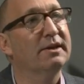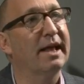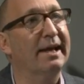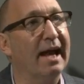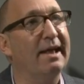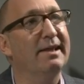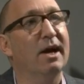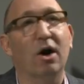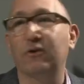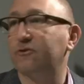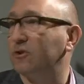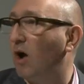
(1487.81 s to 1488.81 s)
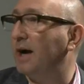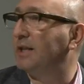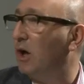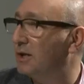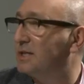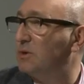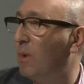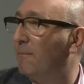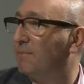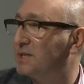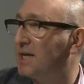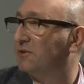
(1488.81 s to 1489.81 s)
they get the answer right
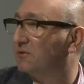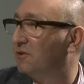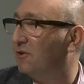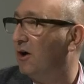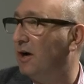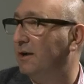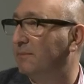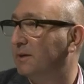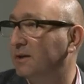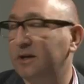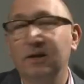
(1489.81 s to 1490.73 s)
91% of the time.